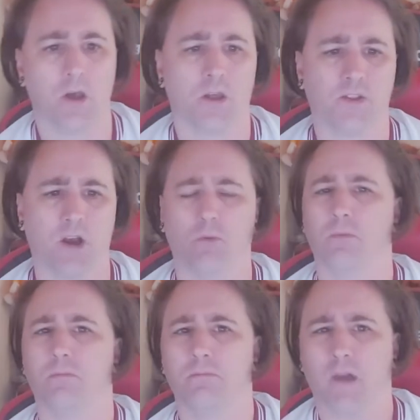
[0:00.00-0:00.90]
So,
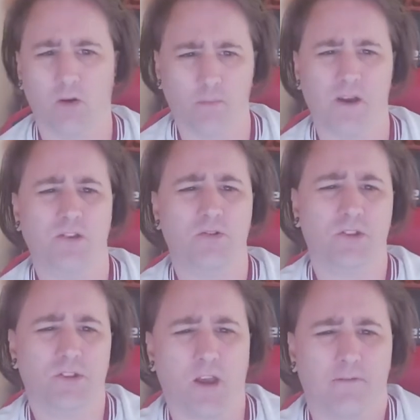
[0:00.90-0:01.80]
how about
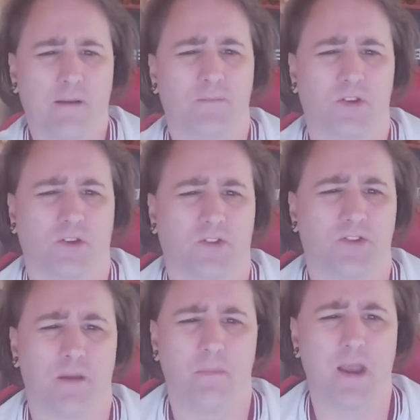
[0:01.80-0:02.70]
using Southampton because St